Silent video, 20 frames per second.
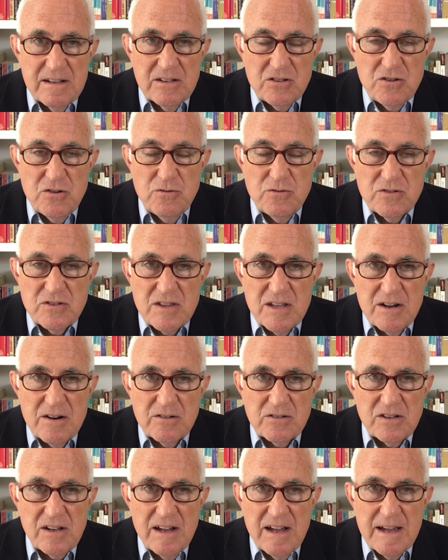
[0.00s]
used
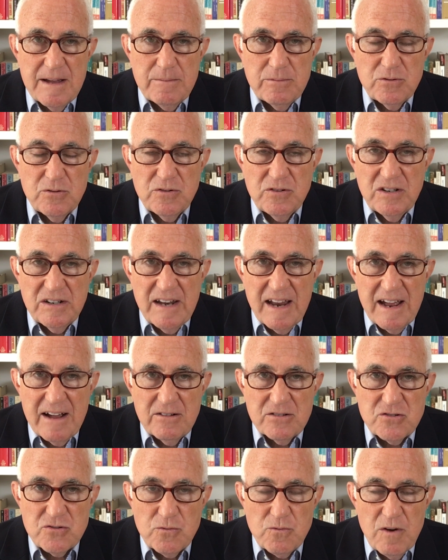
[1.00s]
their time to
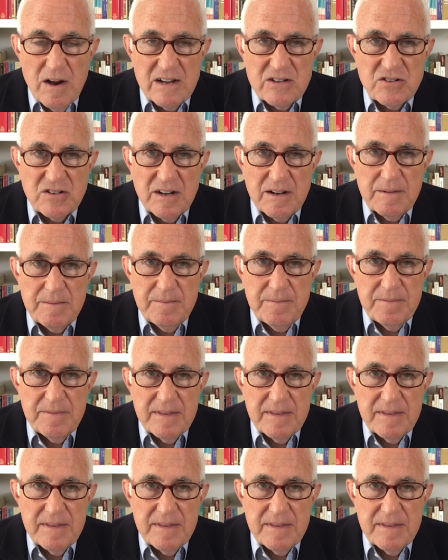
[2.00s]
denounce Russia